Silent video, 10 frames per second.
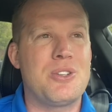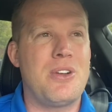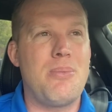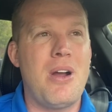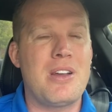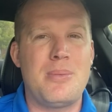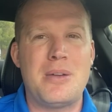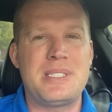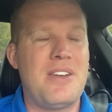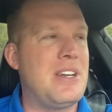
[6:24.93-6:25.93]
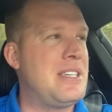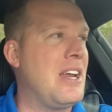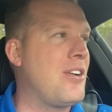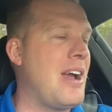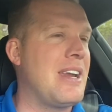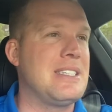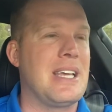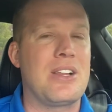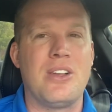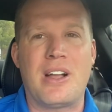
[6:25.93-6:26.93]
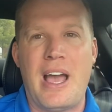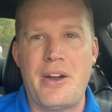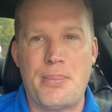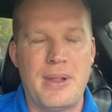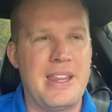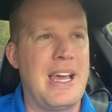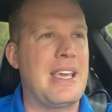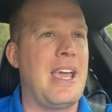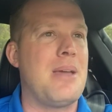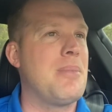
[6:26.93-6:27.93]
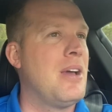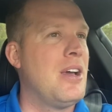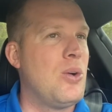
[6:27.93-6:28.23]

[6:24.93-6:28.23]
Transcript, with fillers: So they're marking them up seven to 10 grand. He's like, look, I don't play that game.